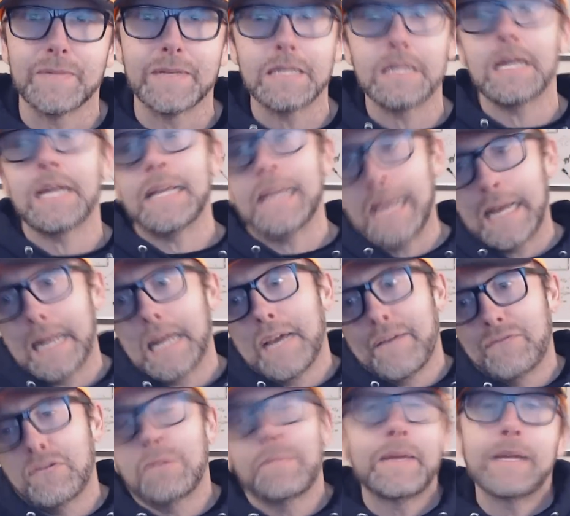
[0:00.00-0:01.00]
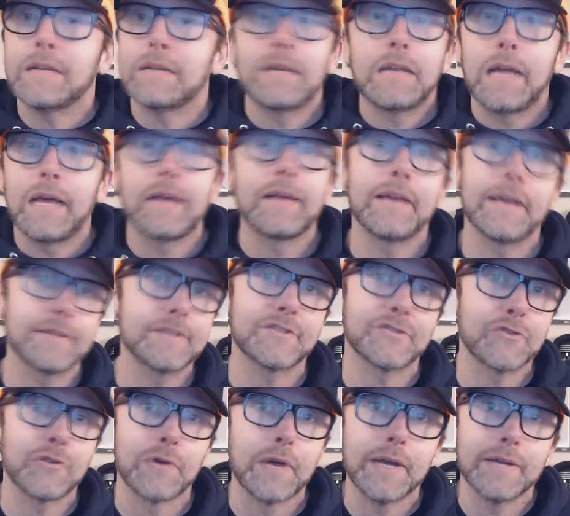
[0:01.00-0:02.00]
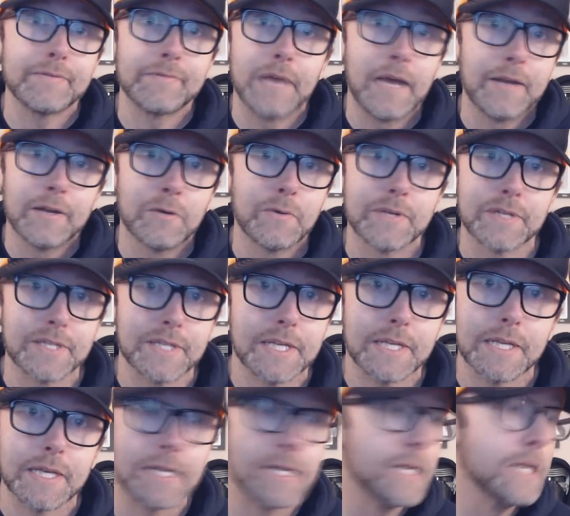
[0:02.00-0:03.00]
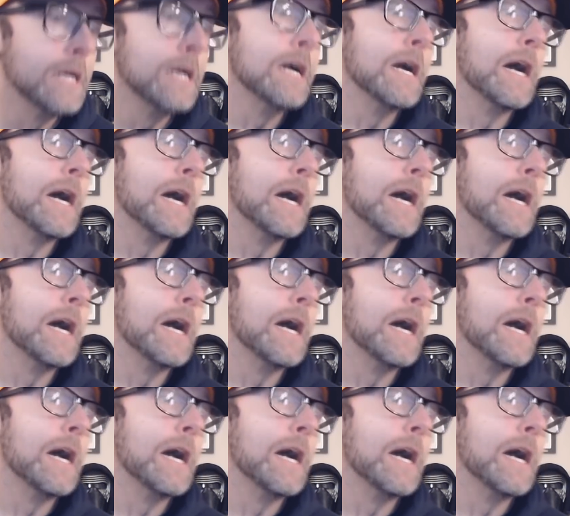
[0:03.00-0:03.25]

And yeah, I kind of have to admit, it's true. I don't want to say that.